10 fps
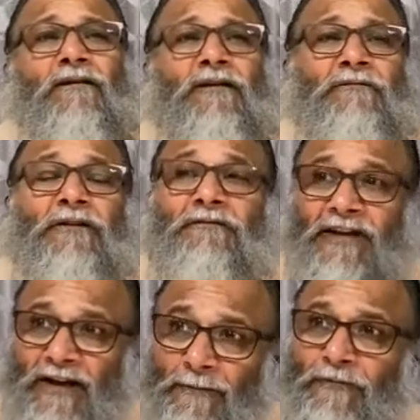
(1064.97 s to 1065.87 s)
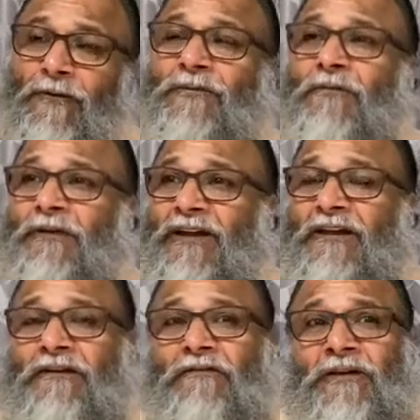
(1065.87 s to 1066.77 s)
When we wake up from the
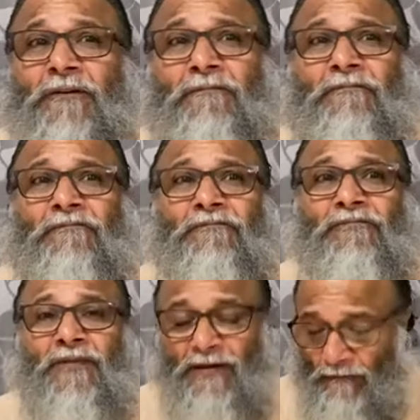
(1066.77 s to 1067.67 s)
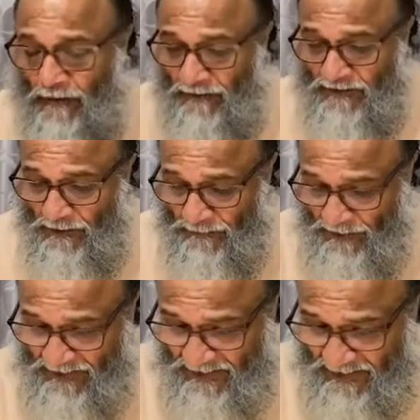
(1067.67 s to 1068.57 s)
waking dream, and what was the
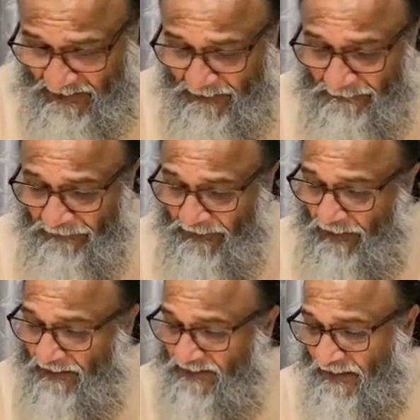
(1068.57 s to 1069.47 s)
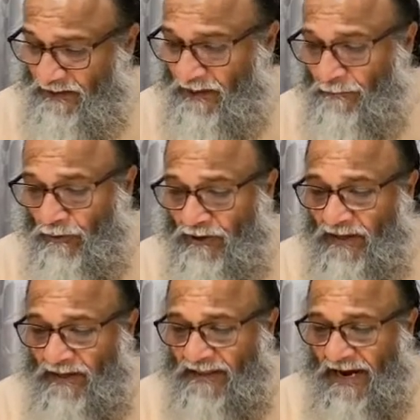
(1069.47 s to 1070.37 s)
process? Asakta
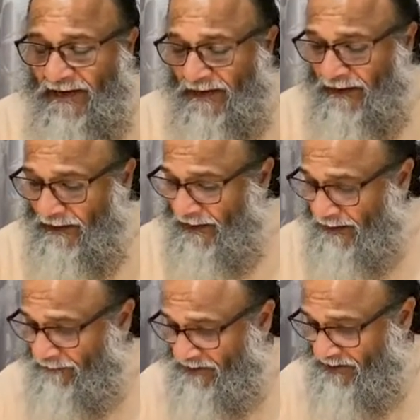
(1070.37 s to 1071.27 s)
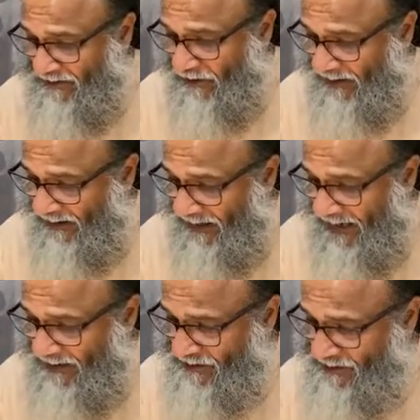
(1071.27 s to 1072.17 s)
buddhi, that intellect which is not
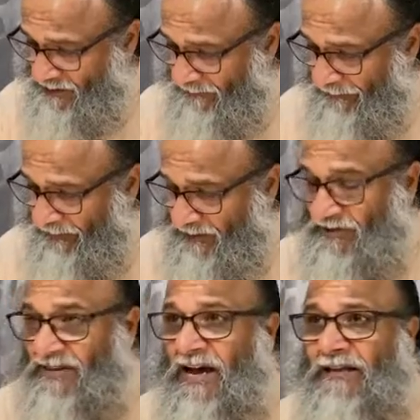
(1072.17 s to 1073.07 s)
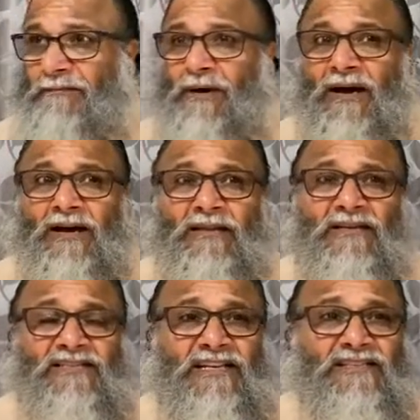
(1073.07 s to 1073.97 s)
attached. Jitatma,
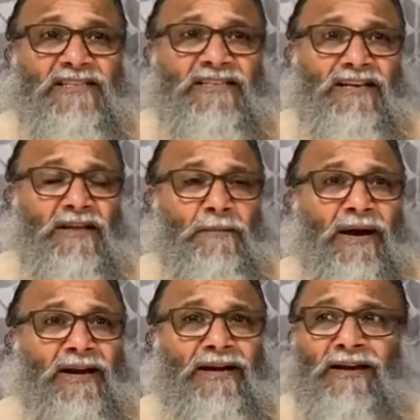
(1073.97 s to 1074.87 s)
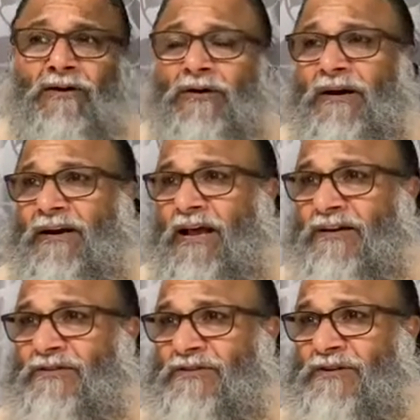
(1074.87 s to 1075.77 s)
the senses and the mind are not
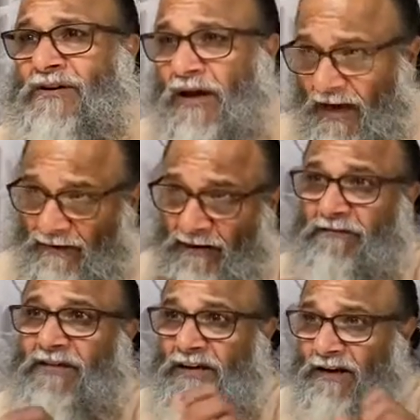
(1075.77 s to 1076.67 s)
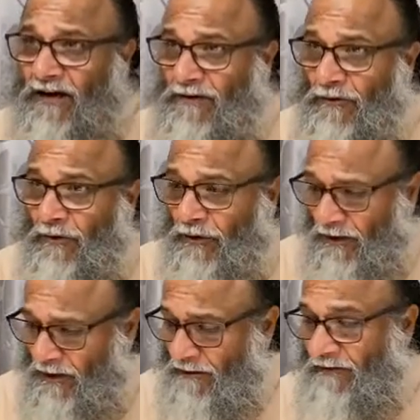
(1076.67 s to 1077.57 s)
attached, are within
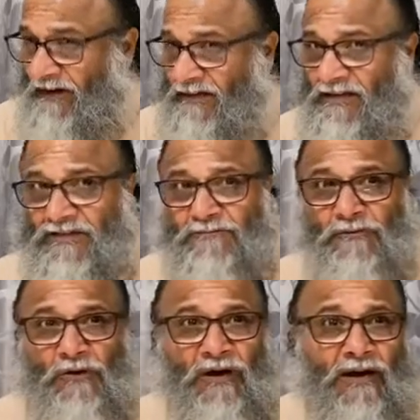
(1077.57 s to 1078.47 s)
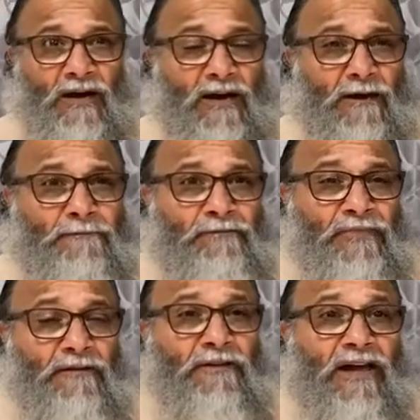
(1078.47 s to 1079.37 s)
control. Vigata spruhaha,
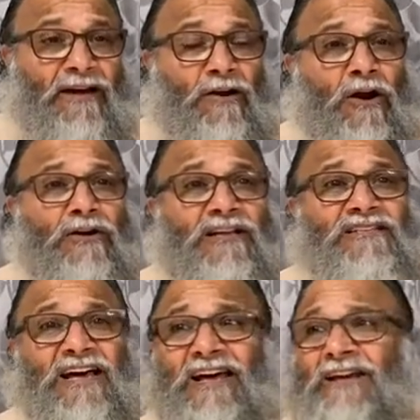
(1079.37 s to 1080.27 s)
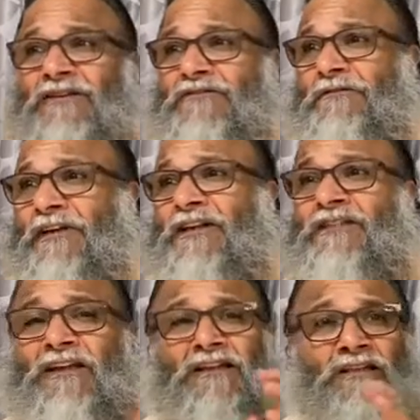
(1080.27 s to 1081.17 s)
we are not desirous of
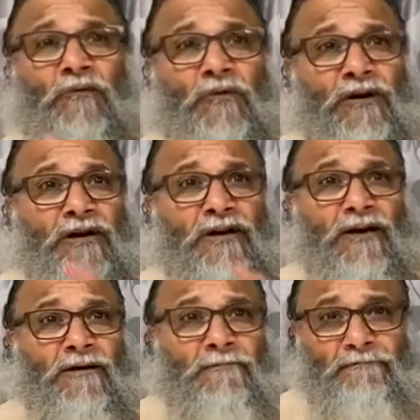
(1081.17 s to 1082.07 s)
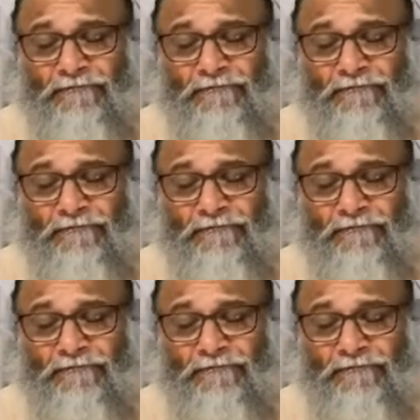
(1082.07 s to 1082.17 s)
anything in the world.